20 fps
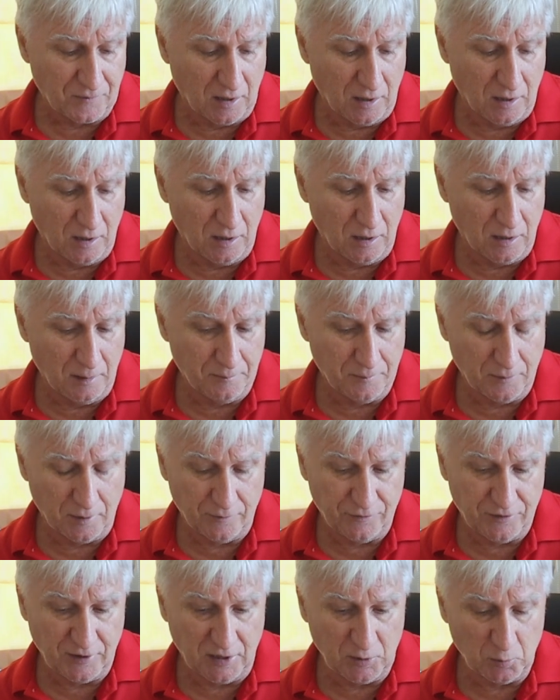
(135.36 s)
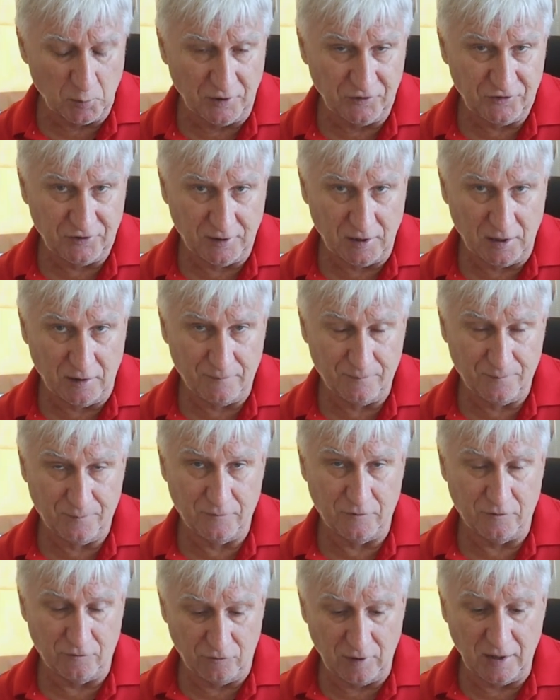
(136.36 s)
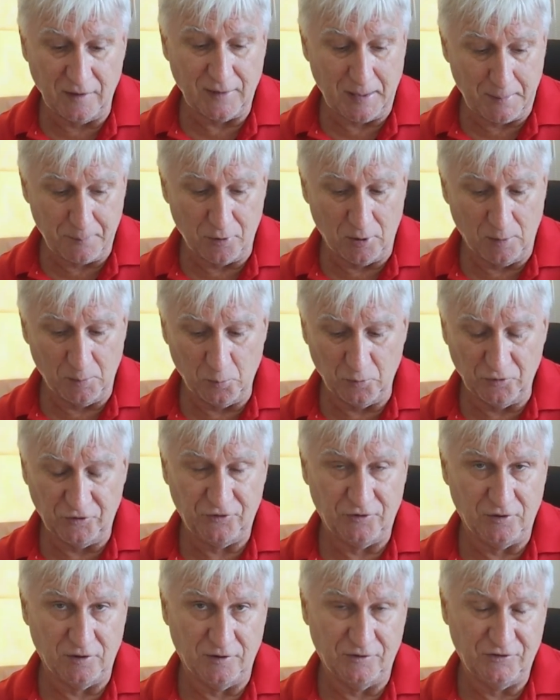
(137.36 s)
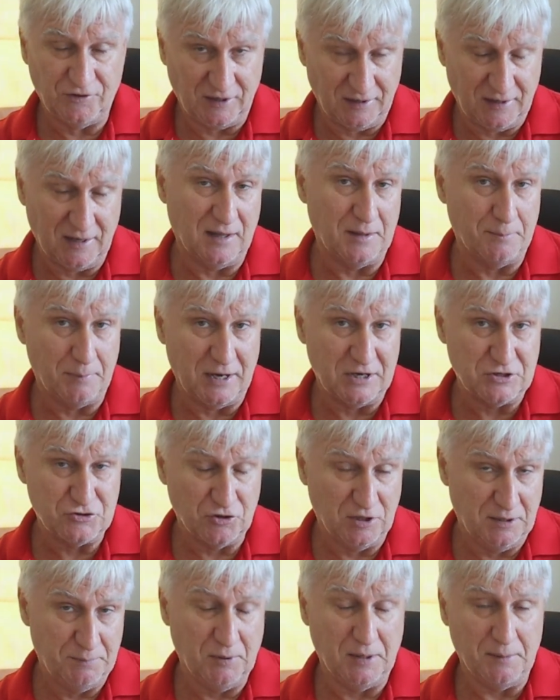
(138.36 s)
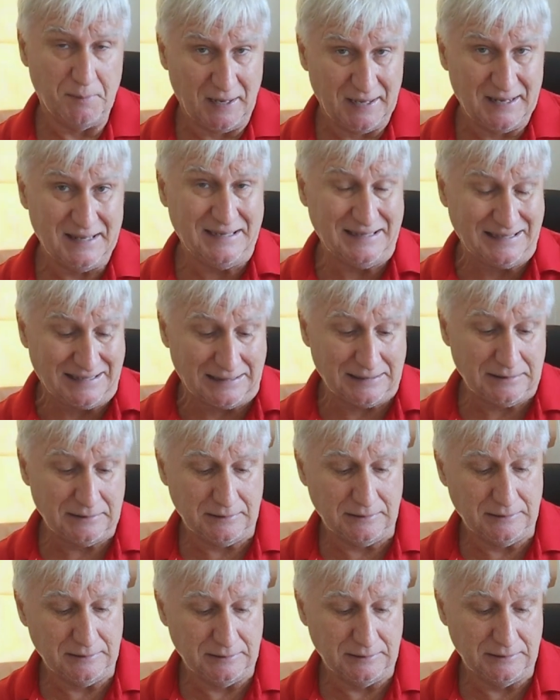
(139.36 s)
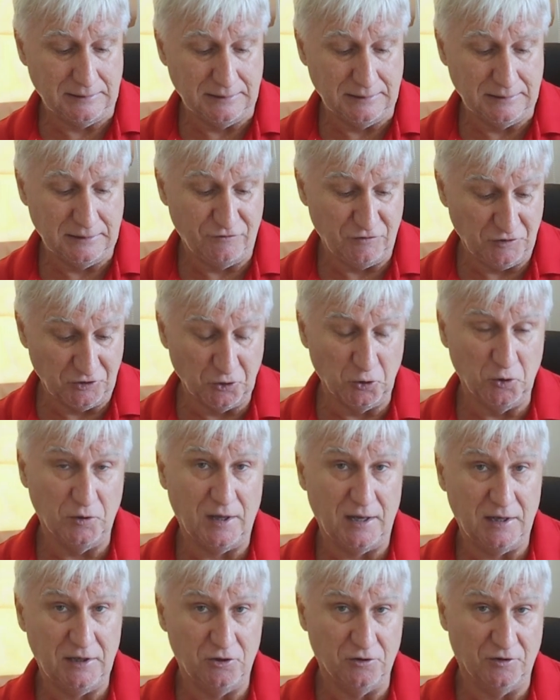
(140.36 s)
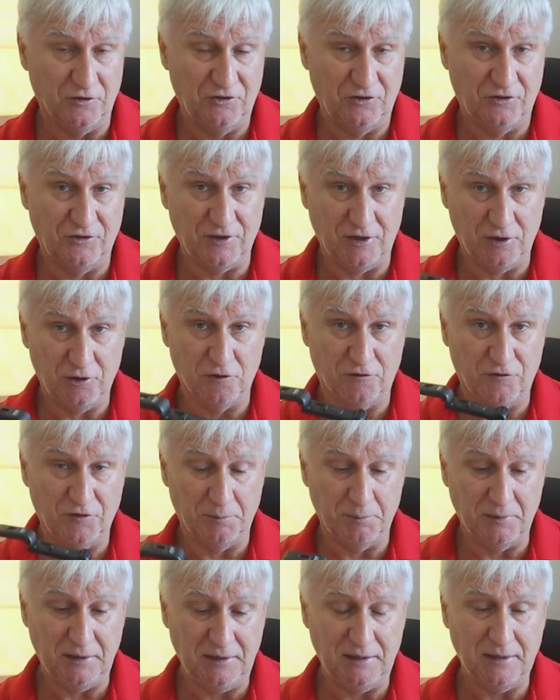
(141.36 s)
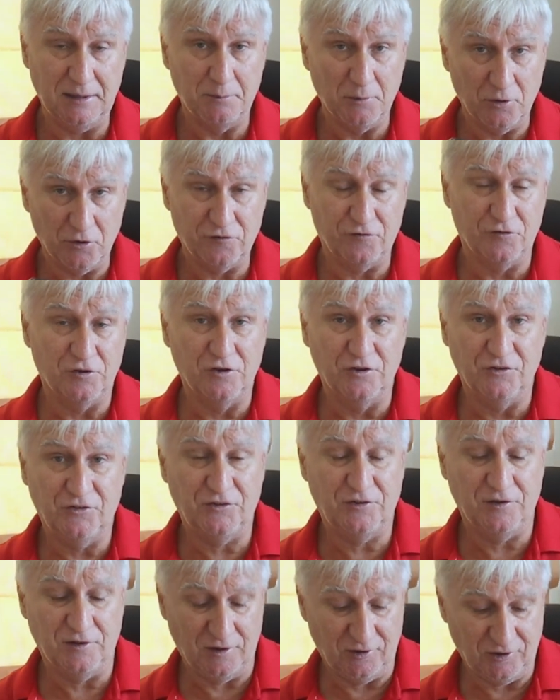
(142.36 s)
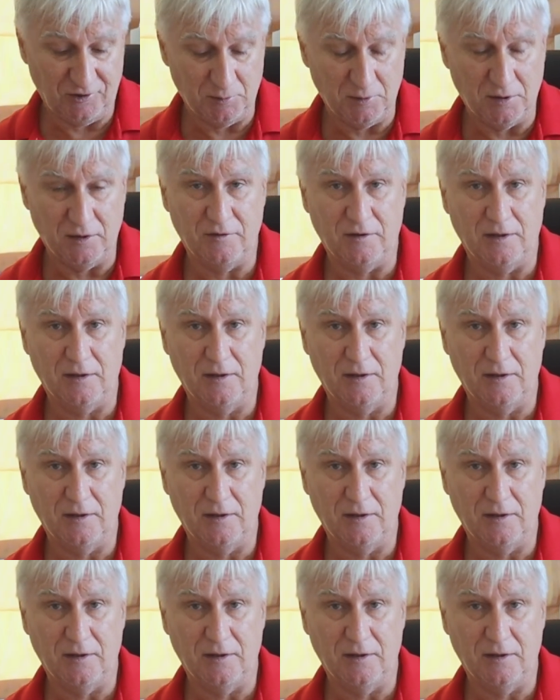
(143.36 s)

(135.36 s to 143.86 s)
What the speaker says: The only way to get around that problem was to take out the battery, put it back in again, and if you do that, you've got to take off the media mod first, and it's a bit